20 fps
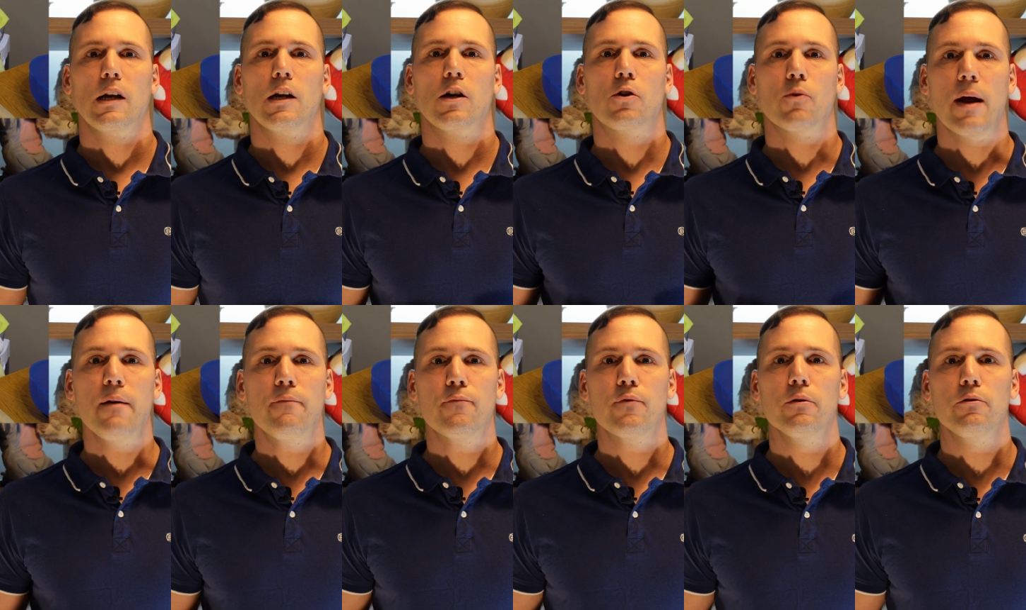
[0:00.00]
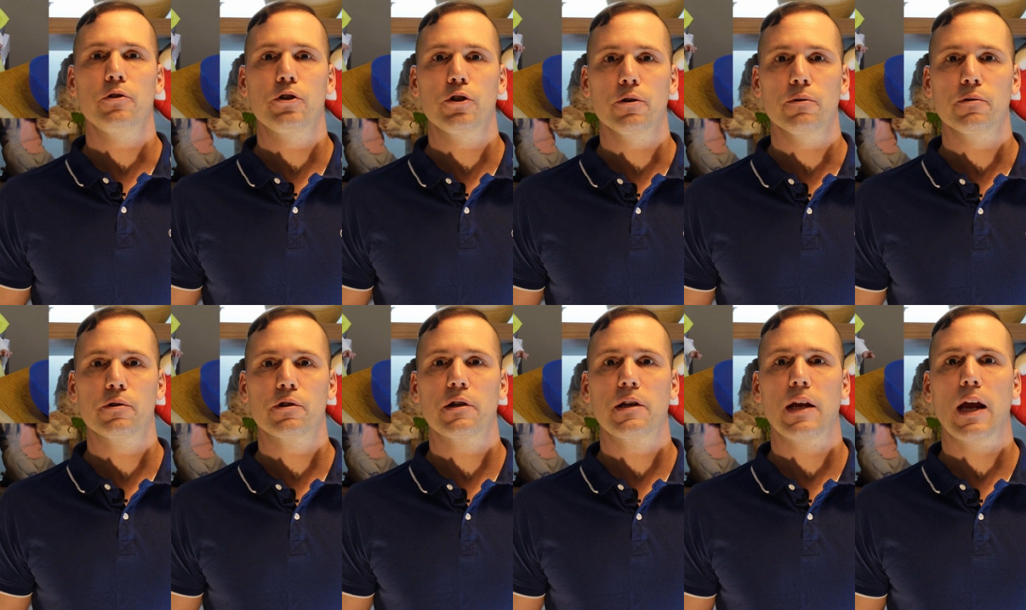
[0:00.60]
Grapefruit
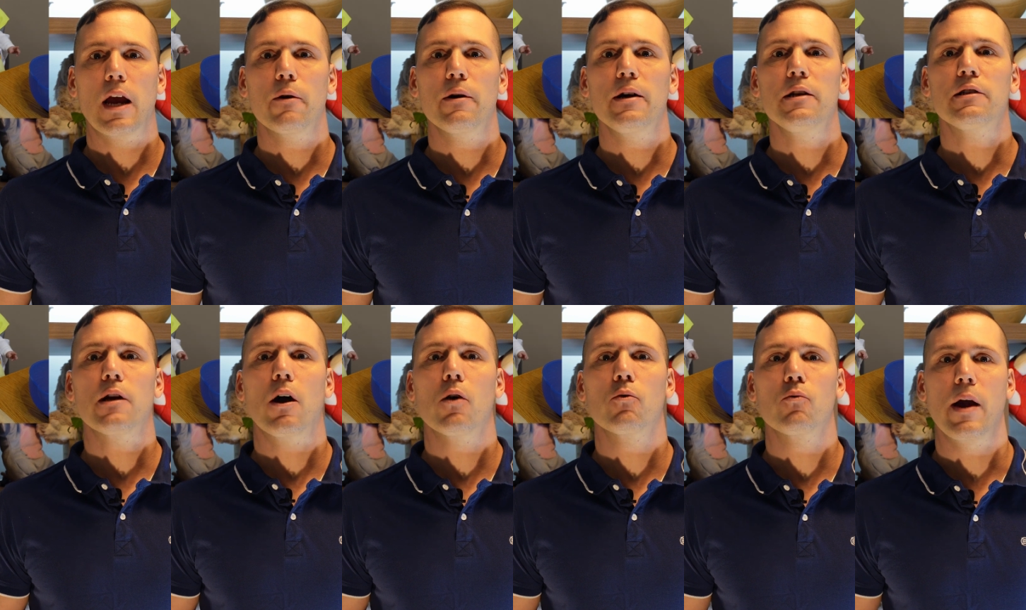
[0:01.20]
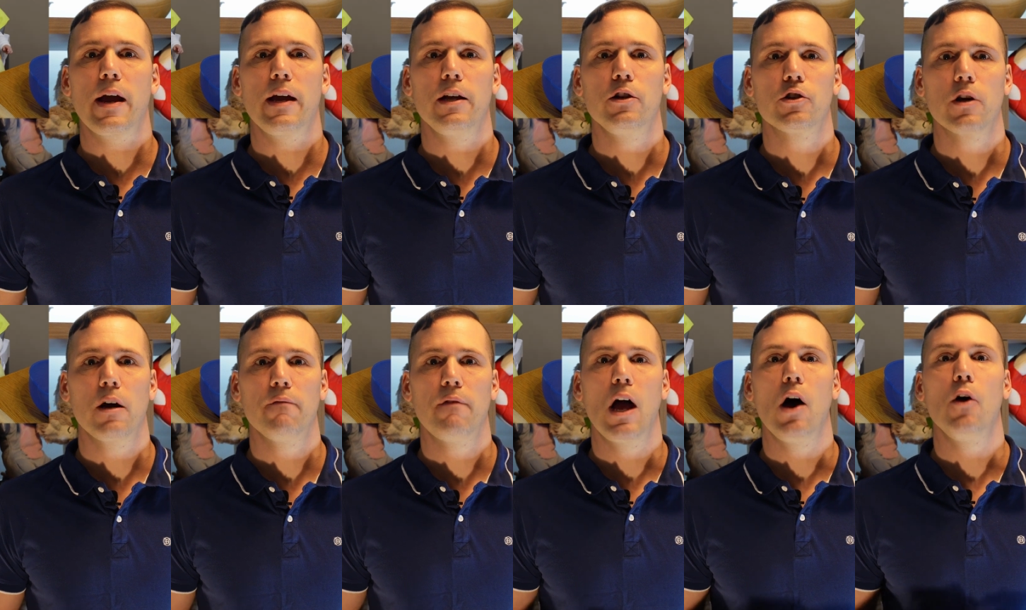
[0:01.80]
juice carries a range
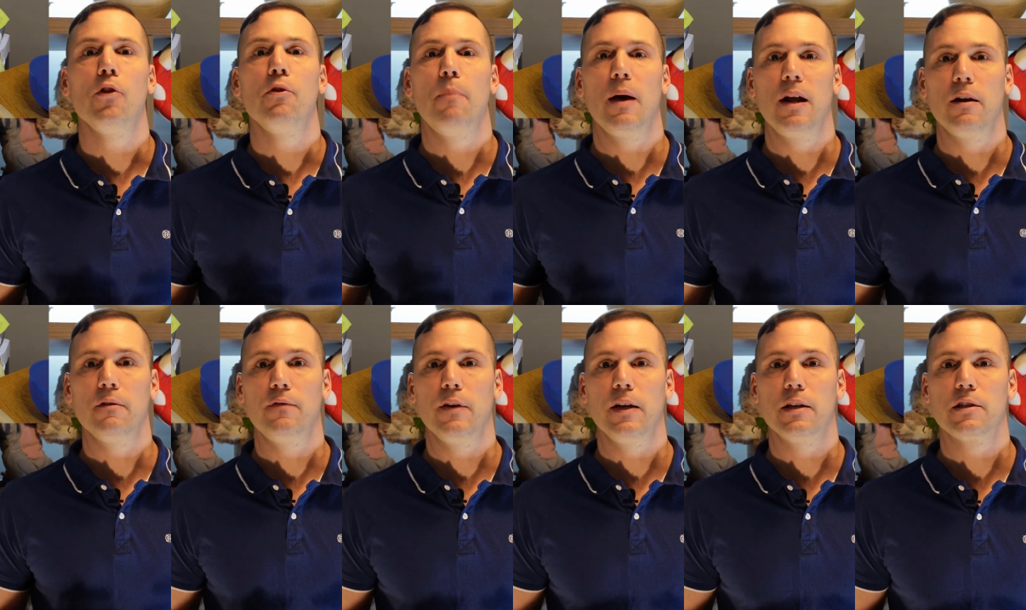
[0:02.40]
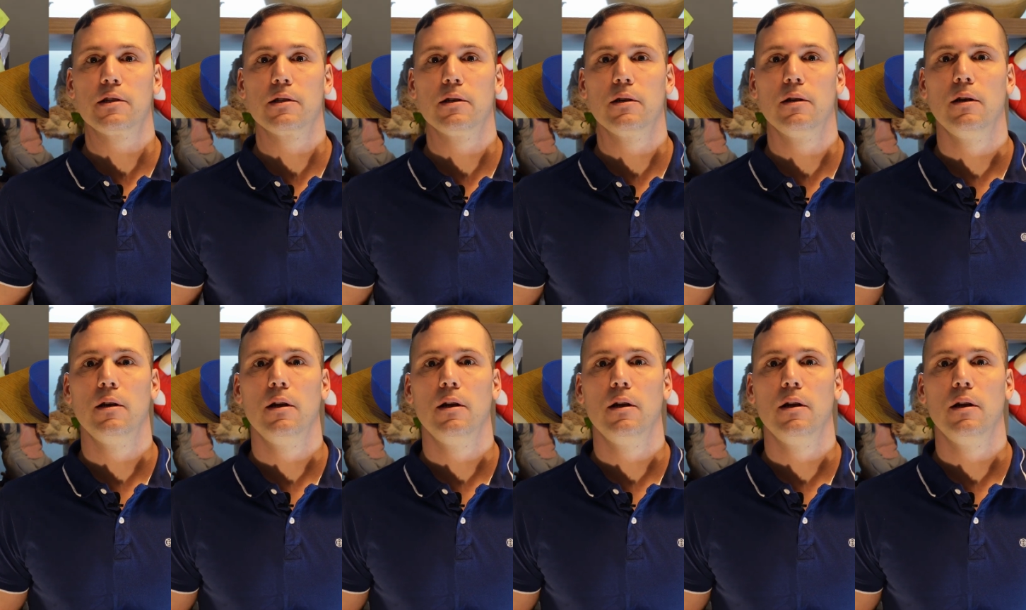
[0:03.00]
of health benefits.